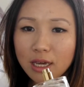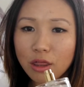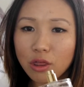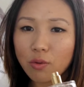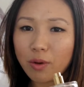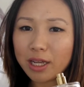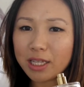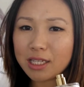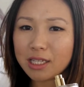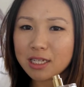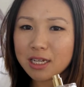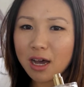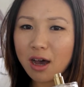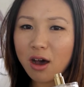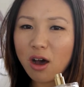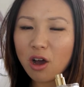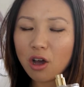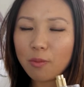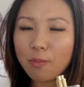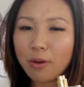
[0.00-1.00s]
It's quite
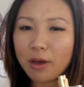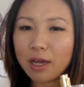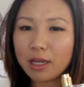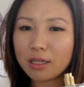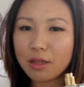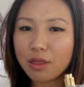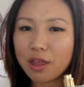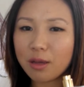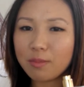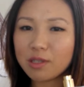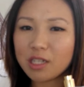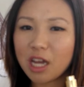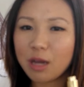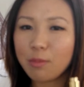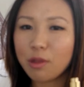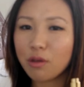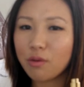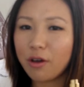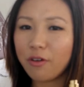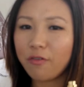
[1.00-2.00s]
dark, but at the same time
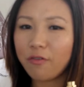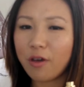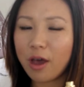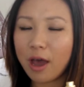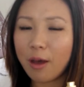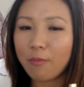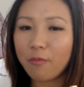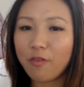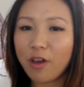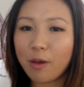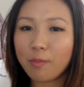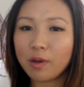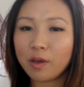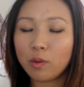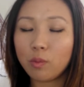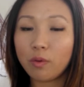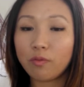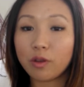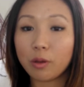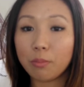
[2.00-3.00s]
it's quite
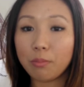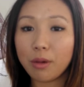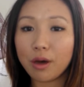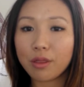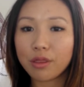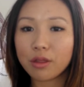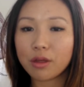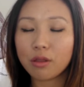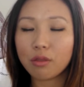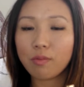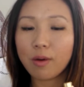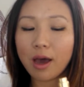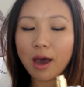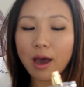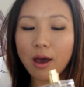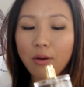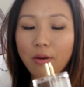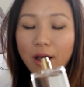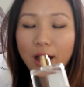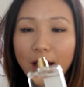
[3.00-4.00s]
feminine with the musk as
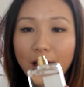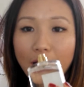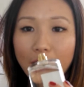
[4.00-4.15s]
well,